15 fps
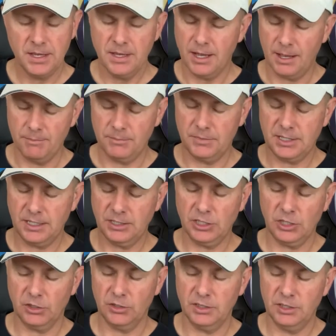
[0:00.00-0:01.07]
I'm touching
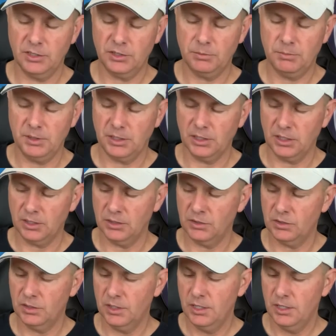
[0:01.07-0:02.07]
on this because